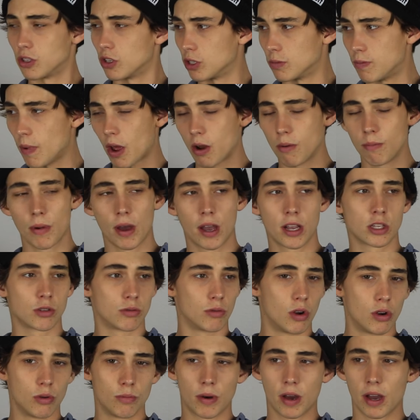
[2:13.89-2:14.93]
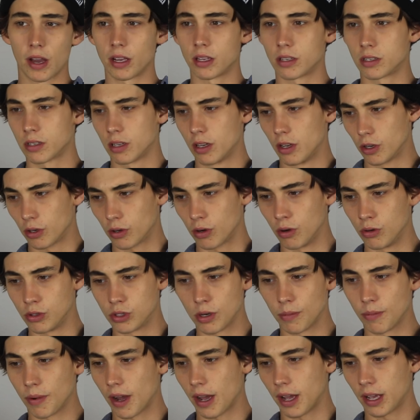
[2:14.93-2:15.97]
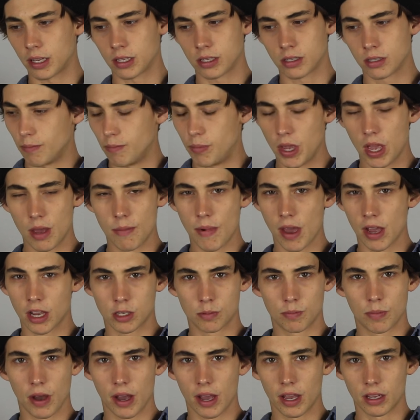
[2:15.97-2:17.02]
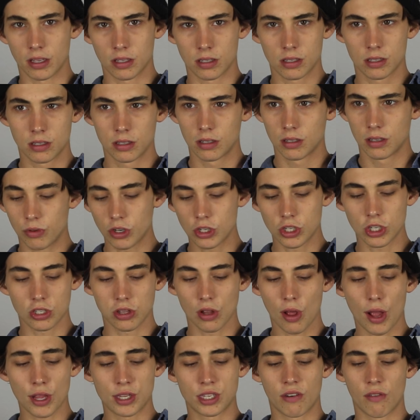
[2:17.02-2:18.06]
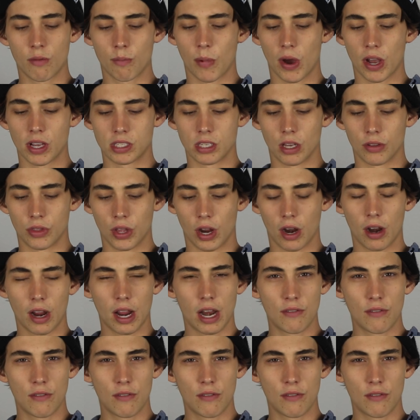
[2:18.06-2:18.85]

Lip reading: There's mountain bikes, road bikes, cruiser bikes, BMX bikes. There's just lots of different bikes out there.